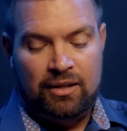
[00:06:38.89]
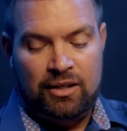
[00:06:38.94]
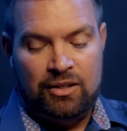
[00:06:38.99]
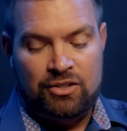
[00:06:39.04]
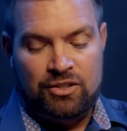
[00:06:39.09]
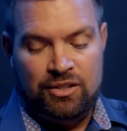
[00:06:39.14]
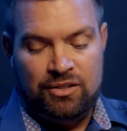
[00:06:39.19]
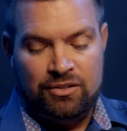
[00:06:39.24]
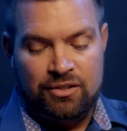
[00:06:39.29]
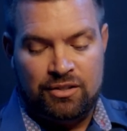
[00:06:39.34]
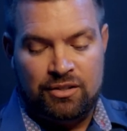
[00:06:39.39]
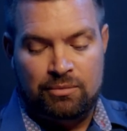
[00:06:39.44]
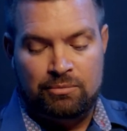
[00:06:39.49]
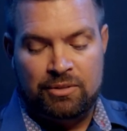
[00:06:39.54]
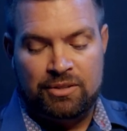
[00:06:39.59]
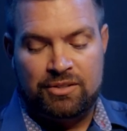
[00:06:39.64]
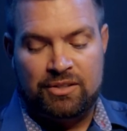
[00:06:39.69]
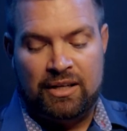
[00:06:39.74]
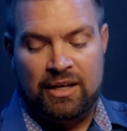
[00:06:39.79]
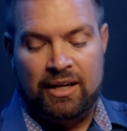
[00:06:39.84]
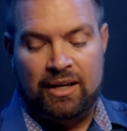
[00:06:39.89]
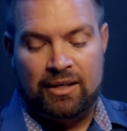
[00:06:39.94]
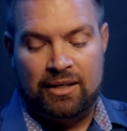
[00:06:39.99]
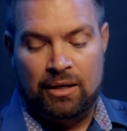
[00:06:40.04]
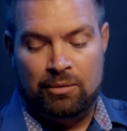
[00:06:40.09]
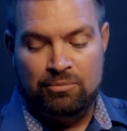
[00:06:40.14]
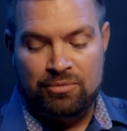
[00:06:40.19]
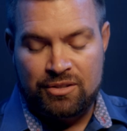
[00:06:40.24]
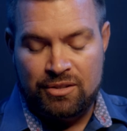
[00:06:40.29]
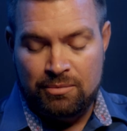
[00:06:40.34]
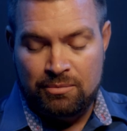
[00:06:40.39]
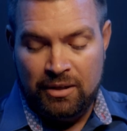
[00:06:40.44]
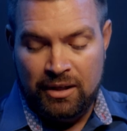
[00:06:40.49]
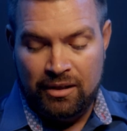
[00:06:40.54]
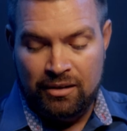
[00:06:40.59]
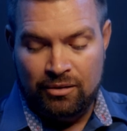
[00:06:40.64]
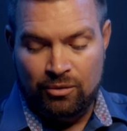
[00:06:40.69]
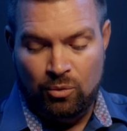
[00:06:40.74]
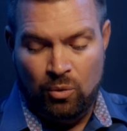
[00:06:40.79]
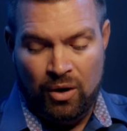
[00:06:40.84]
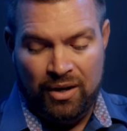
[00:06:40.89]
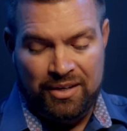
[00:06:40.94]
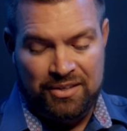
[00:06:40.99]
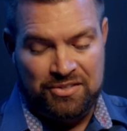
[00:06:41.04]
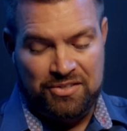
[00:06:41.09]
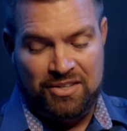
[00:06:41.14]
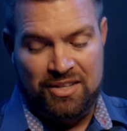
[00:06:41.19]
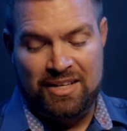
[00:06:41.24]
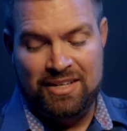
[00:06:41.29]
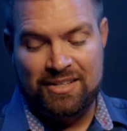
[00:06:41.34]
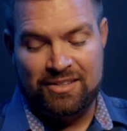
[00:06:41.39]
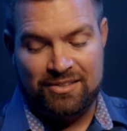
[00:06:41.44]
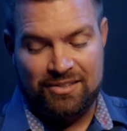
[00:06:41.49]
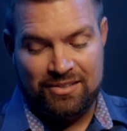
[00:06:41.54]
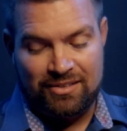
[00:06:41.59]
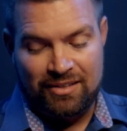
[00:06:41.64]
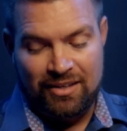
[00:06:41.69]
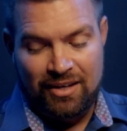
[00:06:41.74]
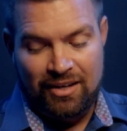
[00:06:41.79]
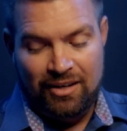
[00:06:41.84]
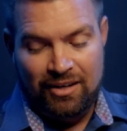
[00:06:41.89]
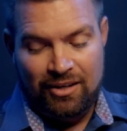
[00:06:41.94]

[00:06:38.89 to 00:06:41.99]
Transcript: and Jesus the Messiah comes to me? What is this?